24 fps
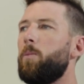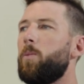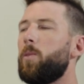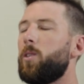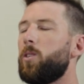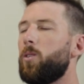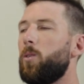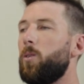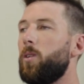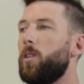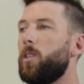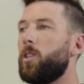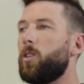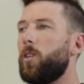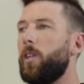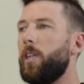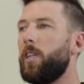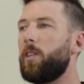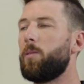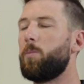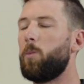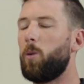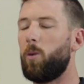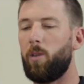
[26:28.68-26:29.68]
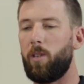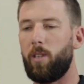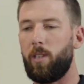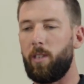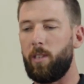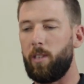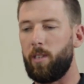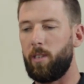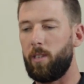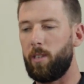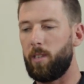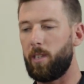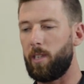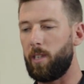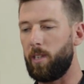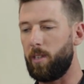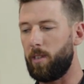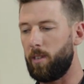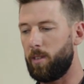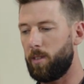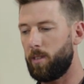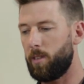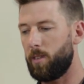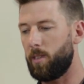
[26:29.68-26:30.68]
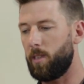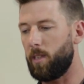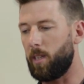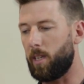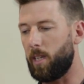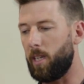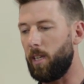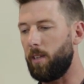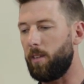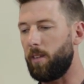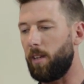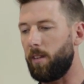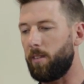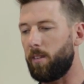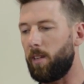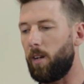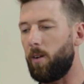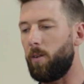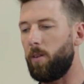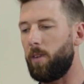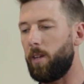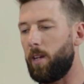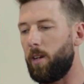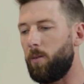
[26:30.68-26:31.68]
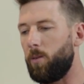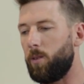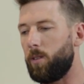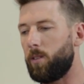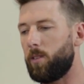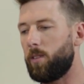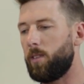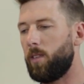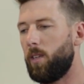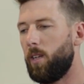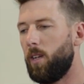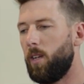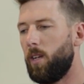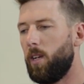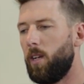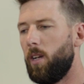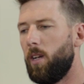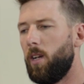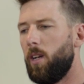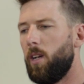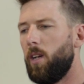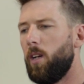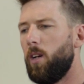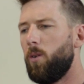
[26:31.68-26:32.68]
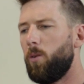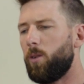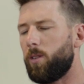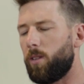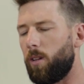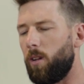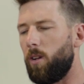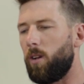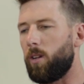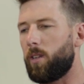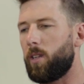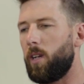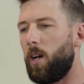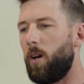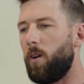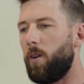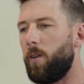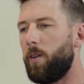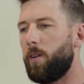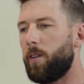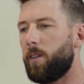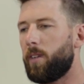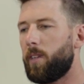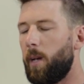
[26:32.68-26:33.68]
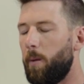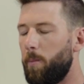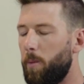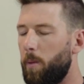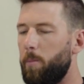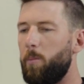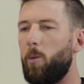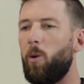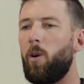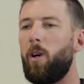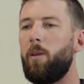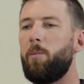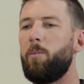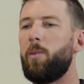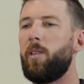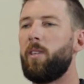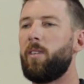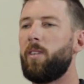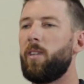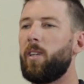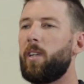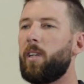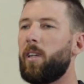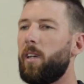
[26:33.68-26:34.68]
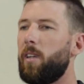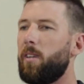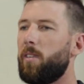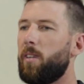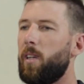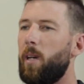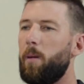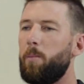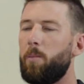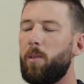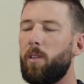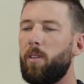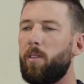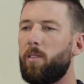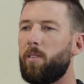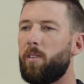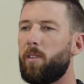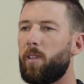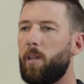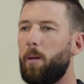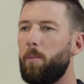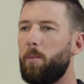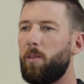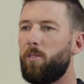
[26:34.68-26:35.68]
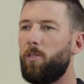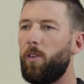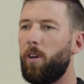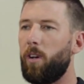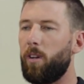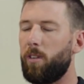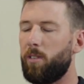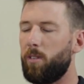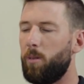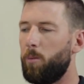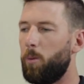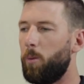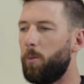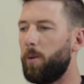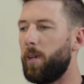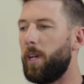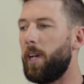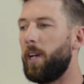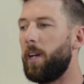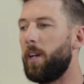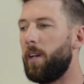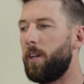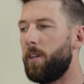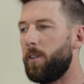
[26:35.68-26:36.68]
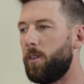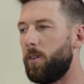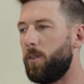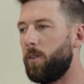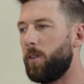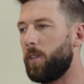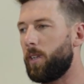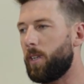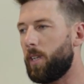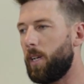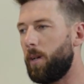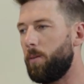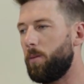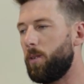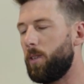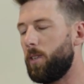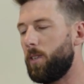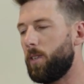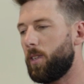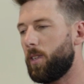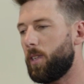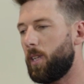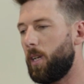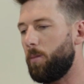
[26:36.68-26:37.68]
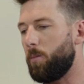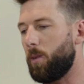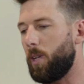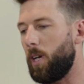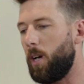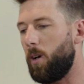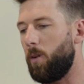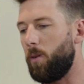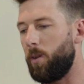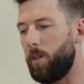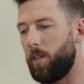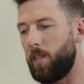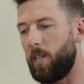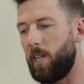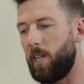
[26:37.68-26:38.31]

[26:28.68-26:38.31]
sorting transport, and the kids as they were there was a lot going on. Kept the mind busy, I guess. Kept us focused on what we needed to do, and kept going.